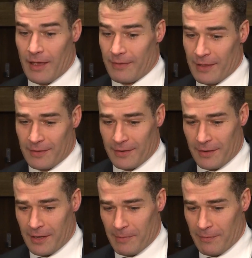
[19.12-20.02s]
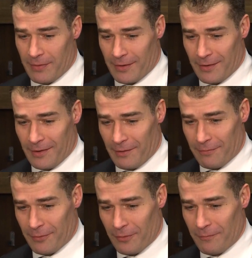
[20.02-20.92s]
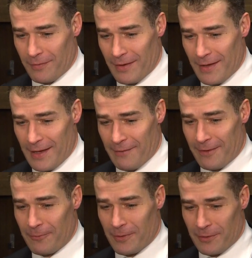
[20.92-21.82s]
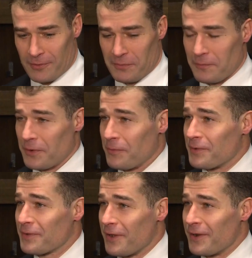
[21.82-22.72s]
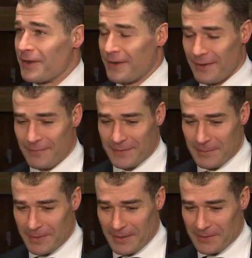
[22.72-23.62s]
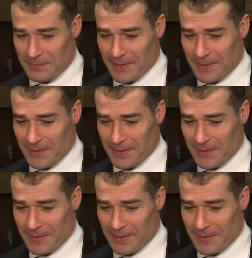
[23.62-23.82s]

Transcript: Yeah, that late in the game, I've had one of those before where it's gone in off of somebody else,